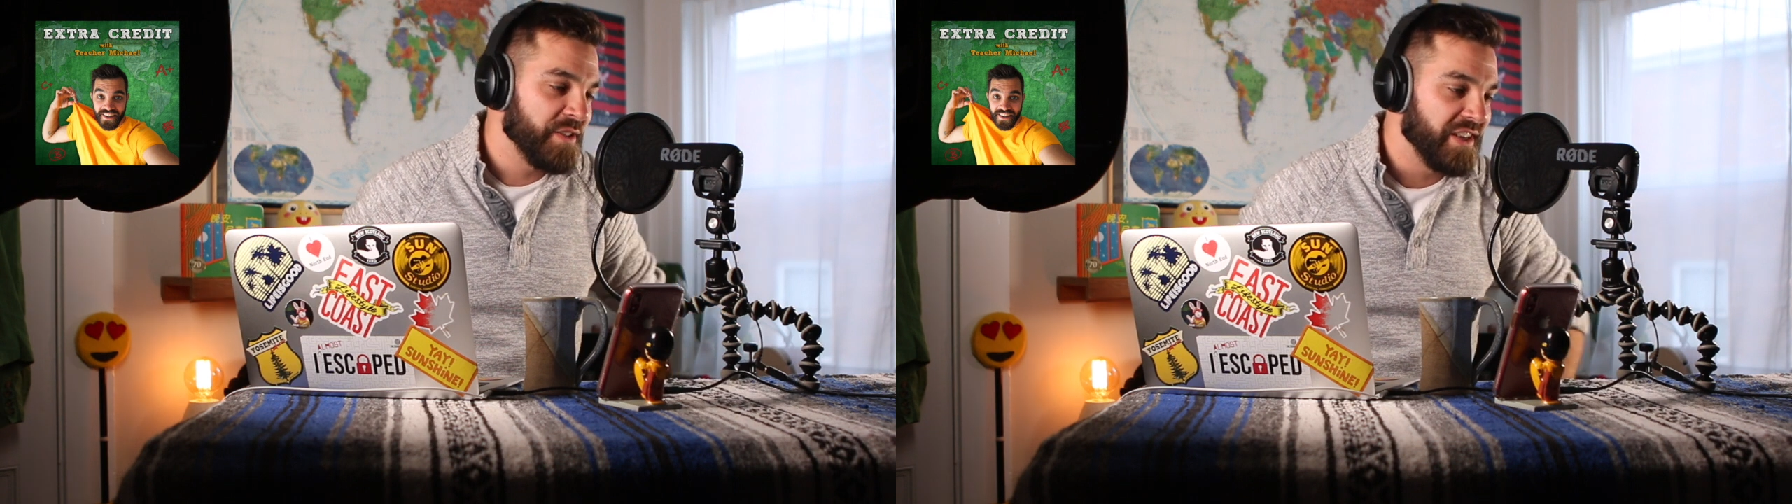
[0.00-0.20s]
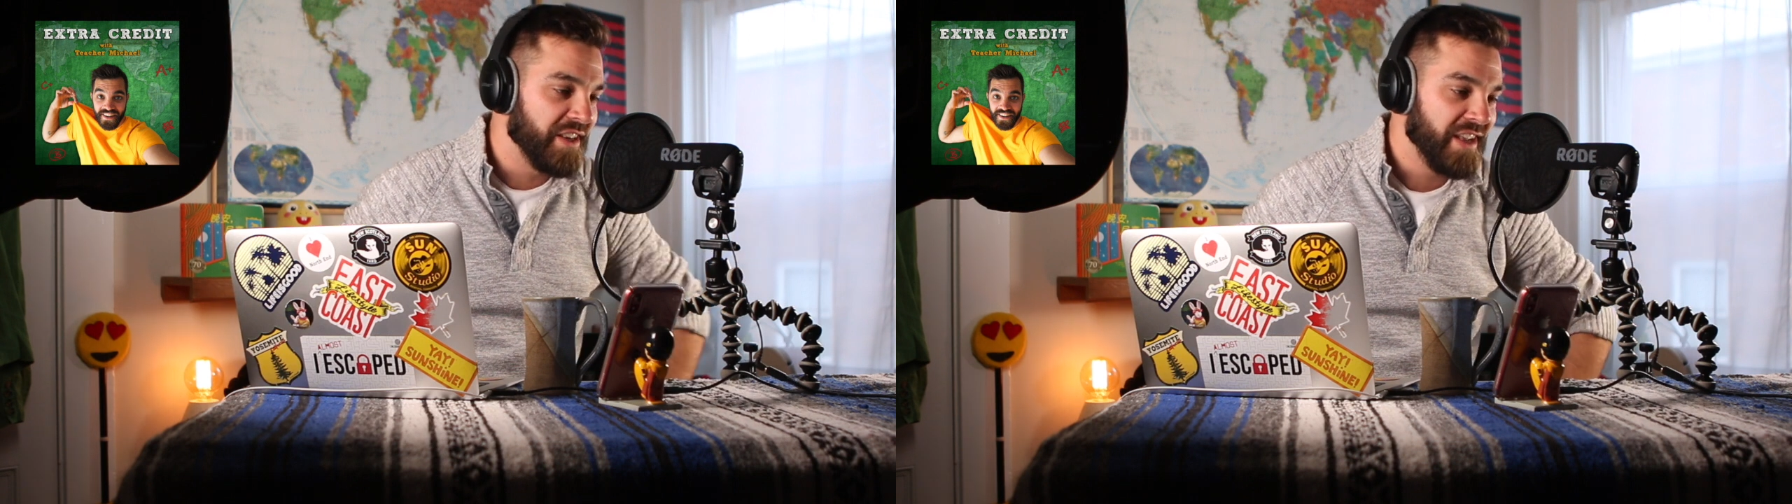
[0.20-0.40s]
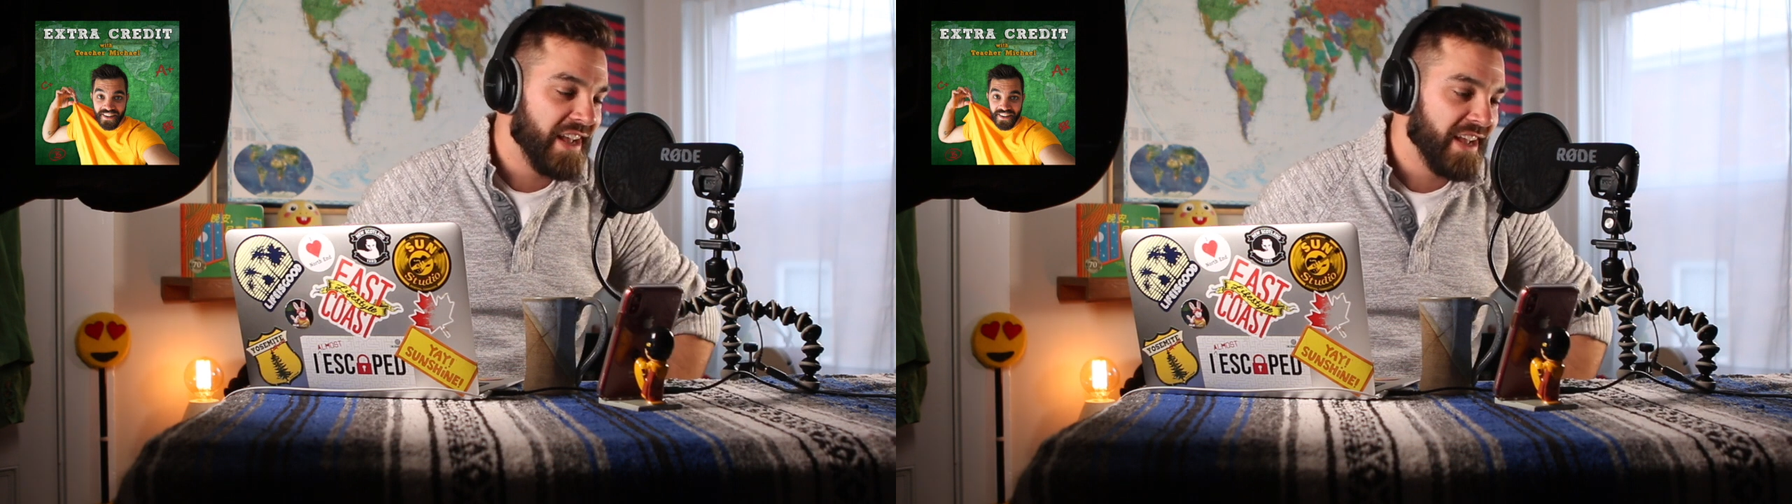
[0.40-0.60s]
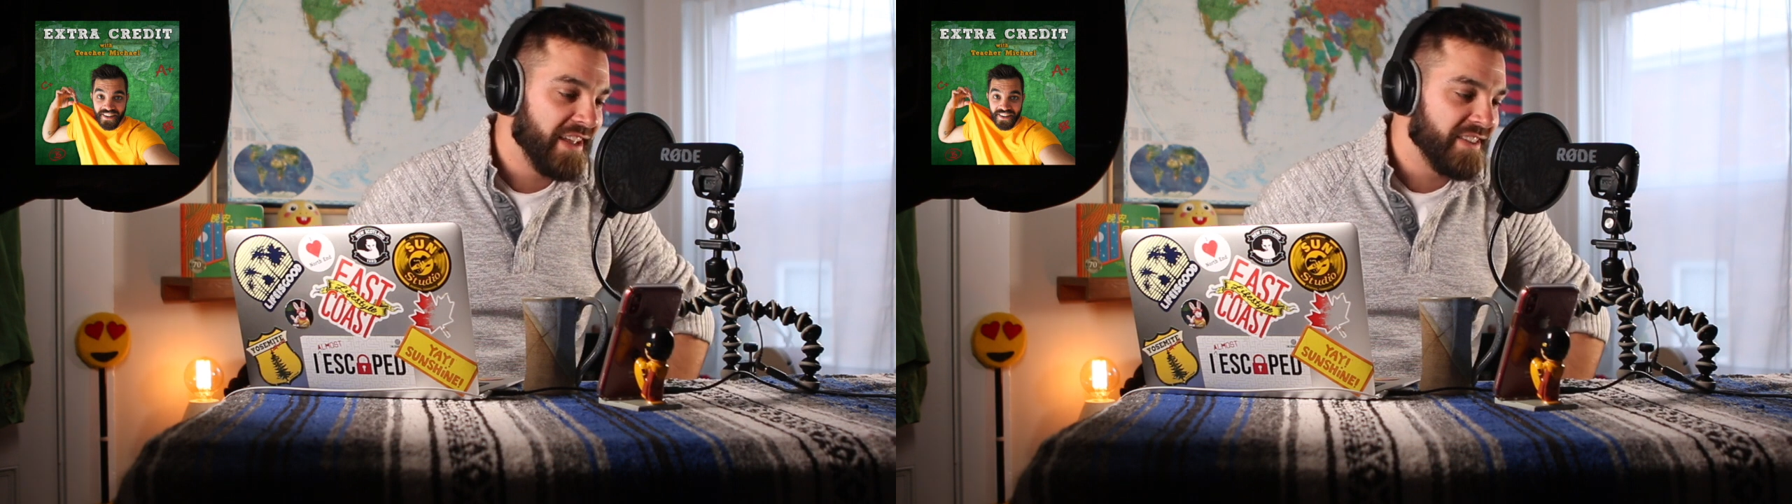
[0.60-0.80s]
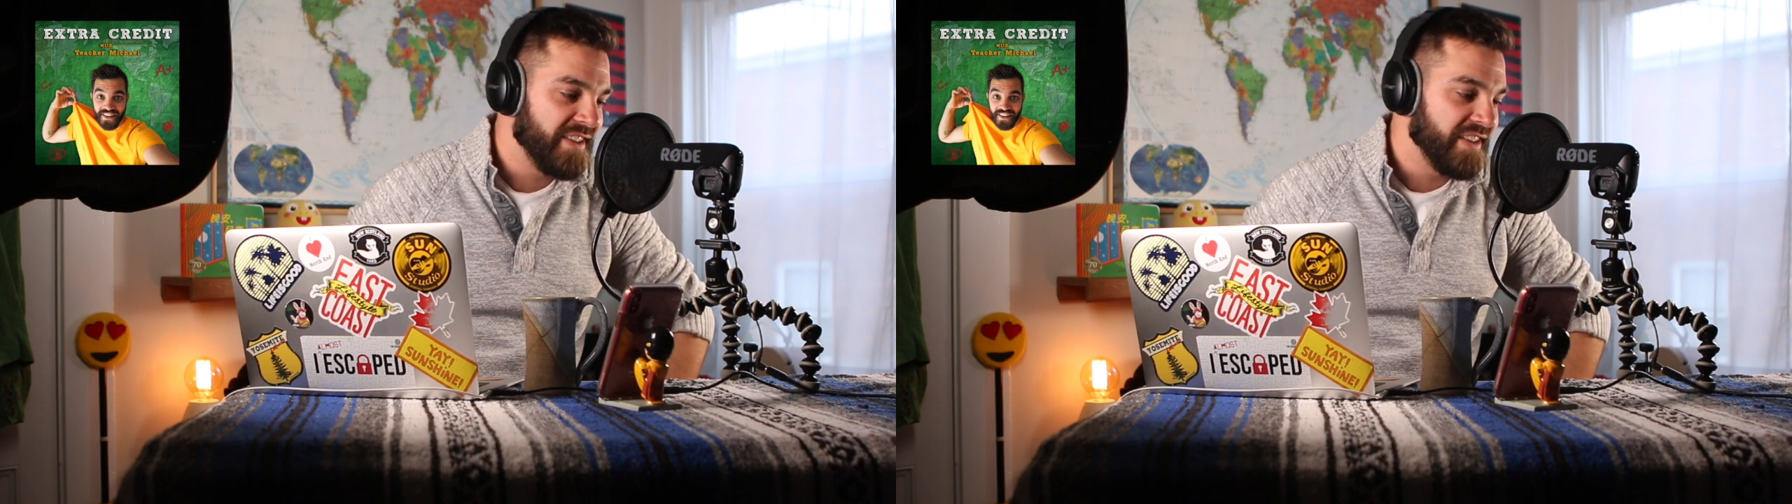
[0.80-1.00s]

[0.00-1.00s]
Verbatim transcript: the uh,